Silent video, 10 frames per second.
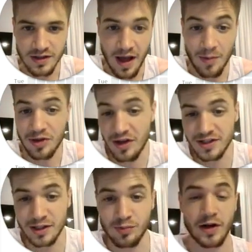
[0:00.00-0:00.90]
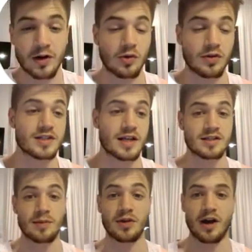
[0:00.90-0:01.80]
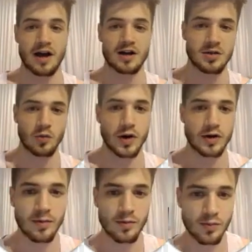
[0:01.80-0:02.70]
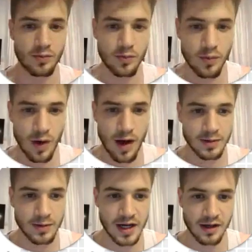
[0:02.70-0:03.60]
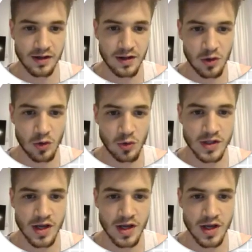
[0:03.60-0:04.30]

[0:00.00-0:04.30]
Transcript: I mean, this is pretty cool. This is something I actually would technically use.